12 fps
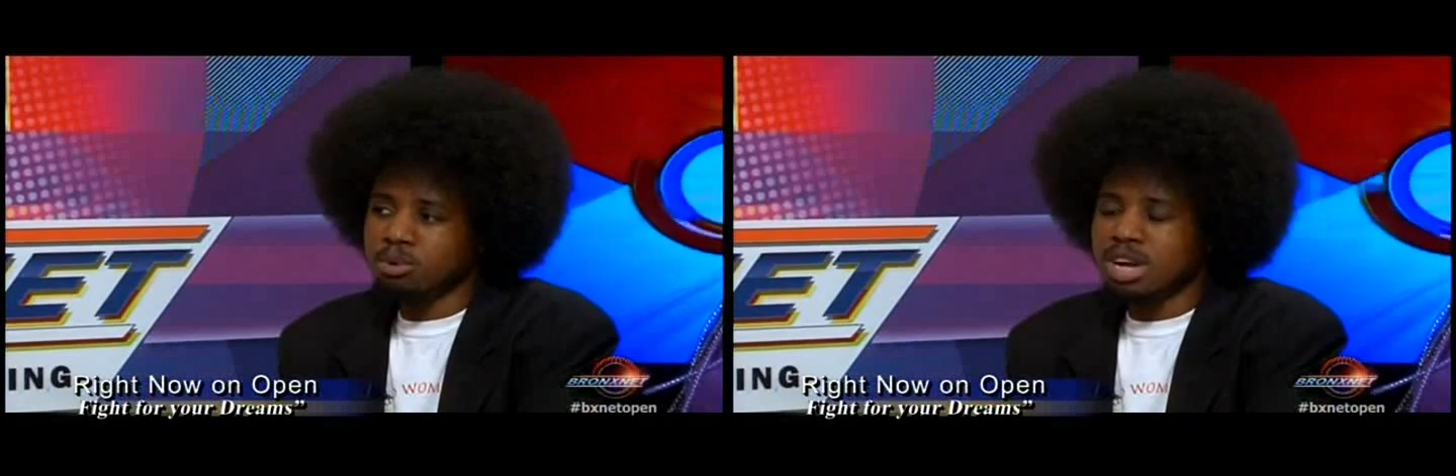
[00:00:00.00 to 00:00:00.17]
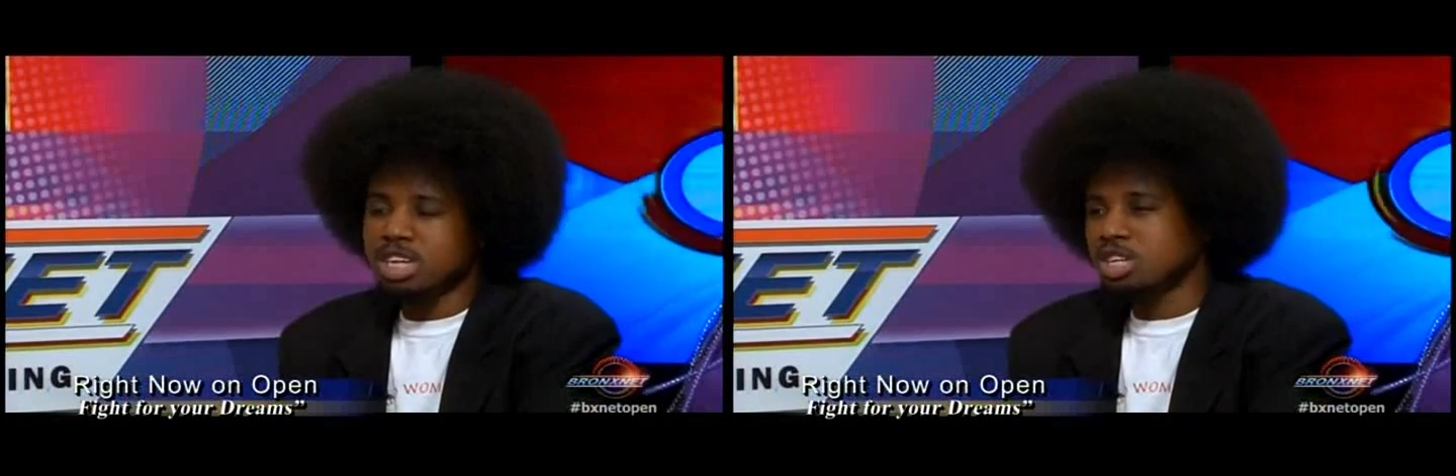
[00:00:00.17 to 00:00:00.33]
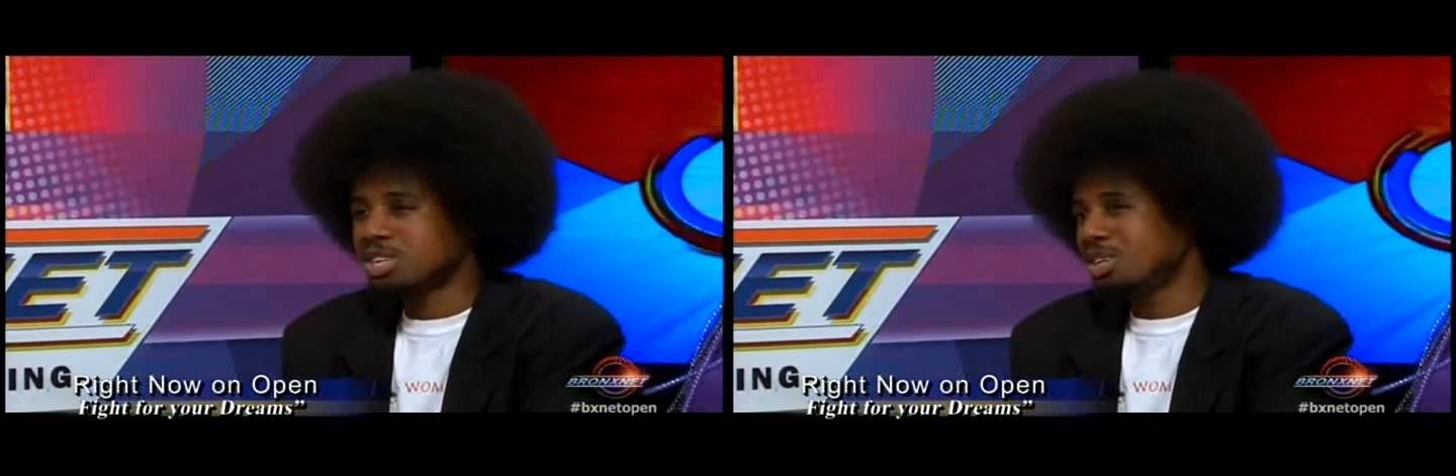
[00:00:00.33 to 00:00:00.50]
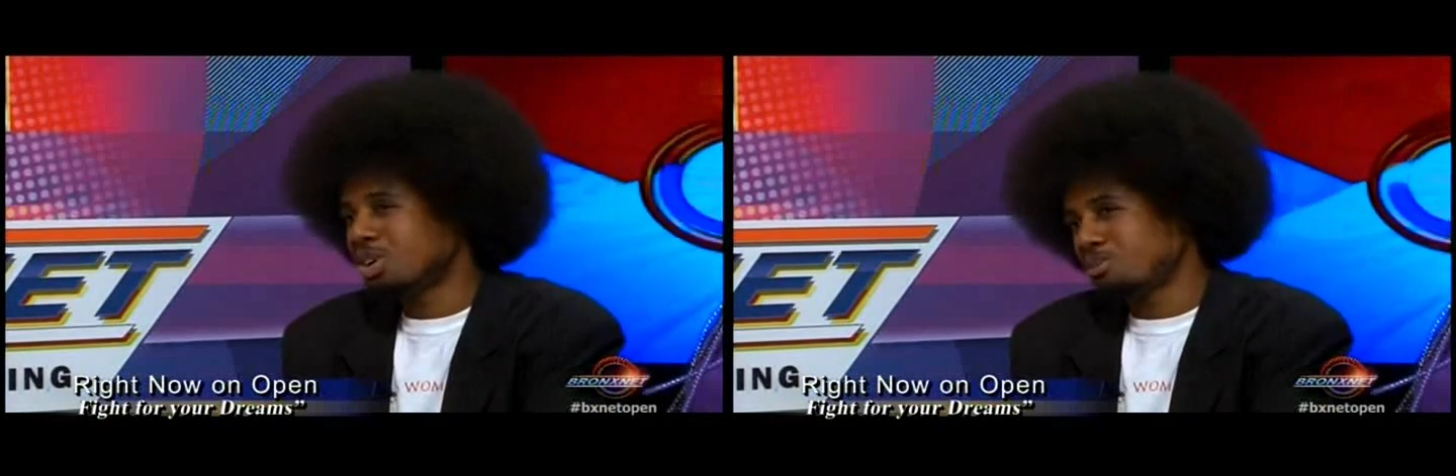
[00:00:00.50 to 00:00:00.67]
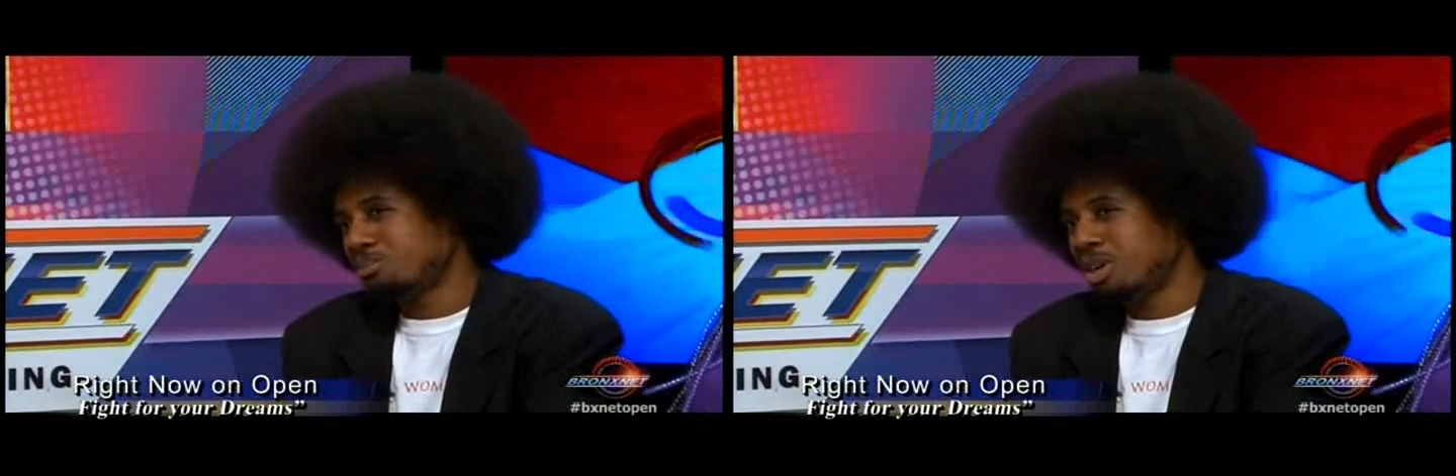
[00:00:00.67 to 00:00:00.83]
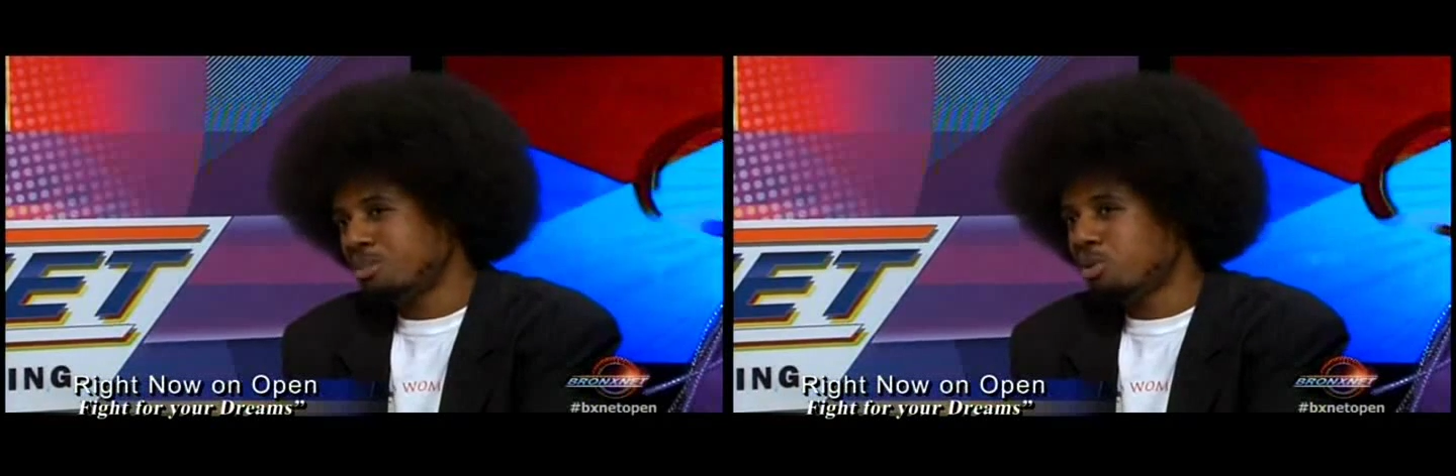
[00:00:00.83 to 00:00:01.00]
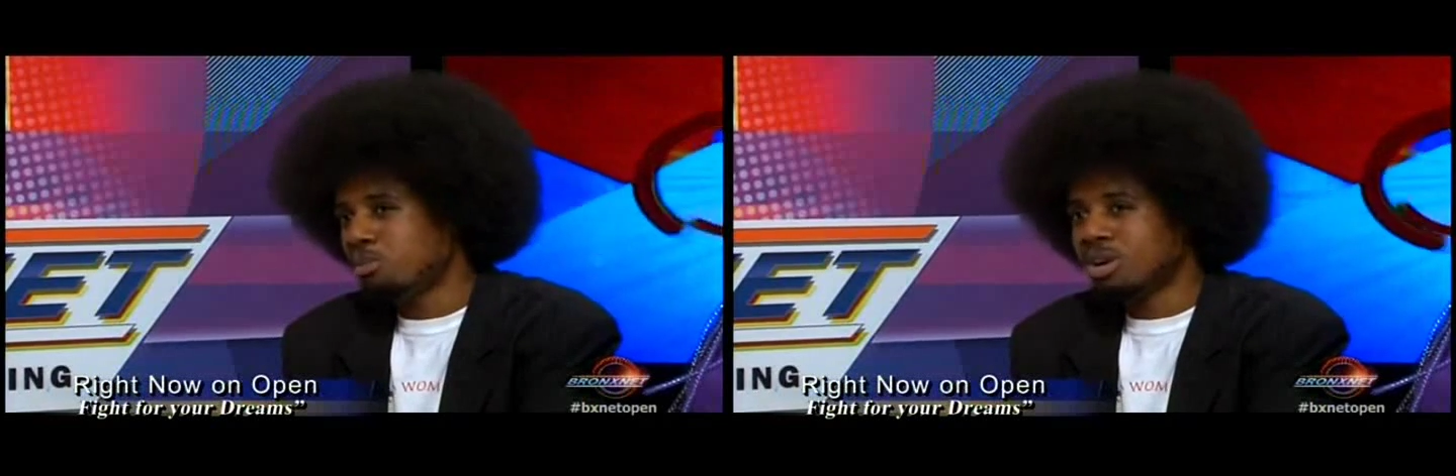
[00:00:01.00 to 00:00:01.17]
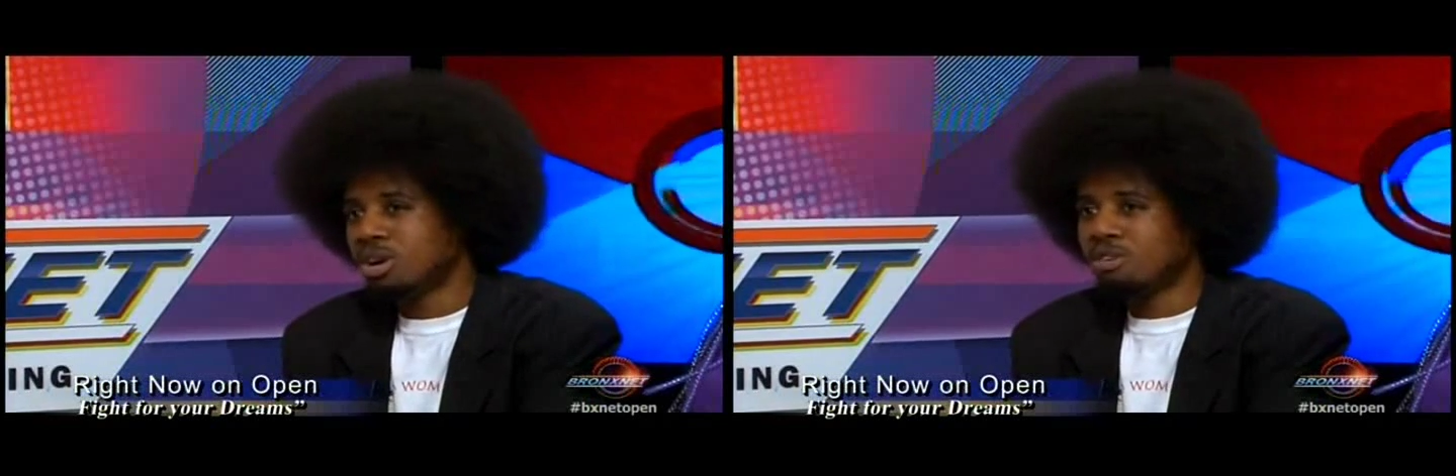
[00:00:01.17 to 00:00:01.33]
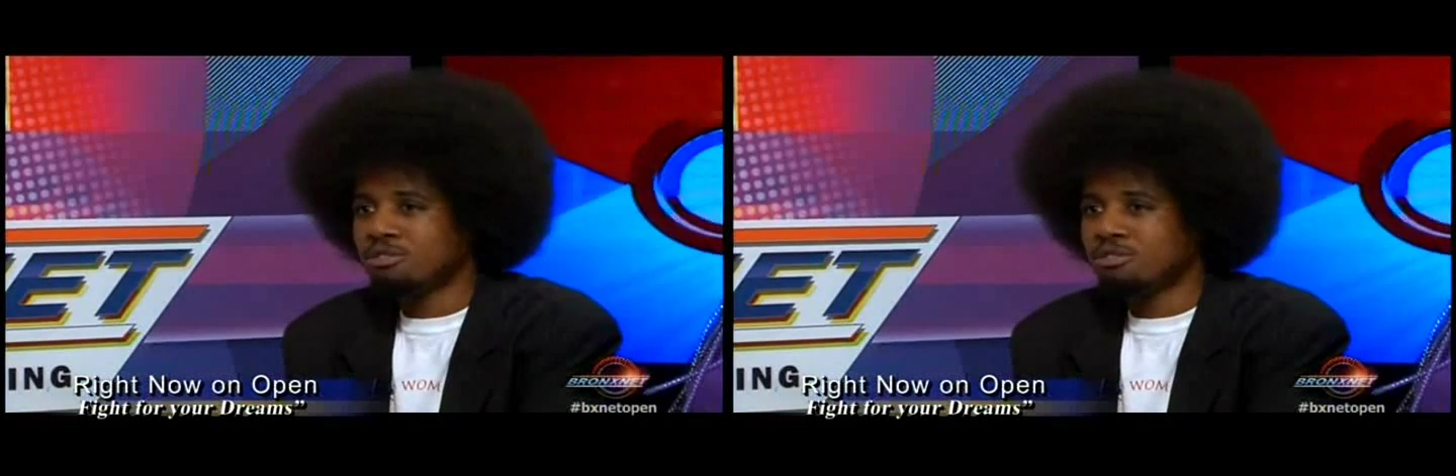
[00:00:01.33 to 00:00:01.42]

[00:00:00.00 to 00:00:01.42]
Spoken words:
not just young people, but